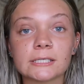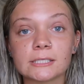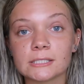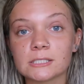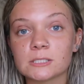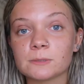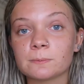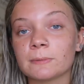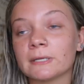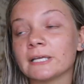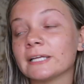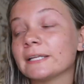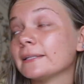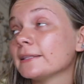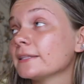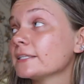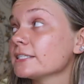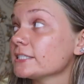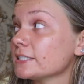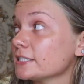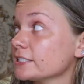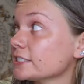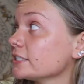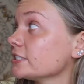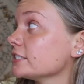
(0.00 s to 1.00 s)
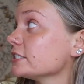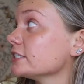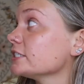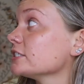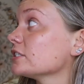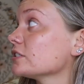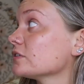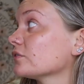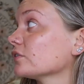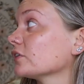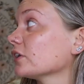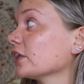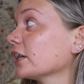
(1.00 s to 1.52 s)
it's been in the
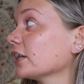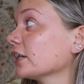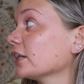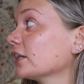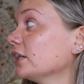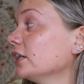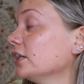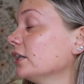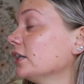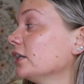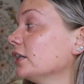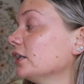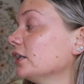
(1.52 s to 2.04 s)
60s for like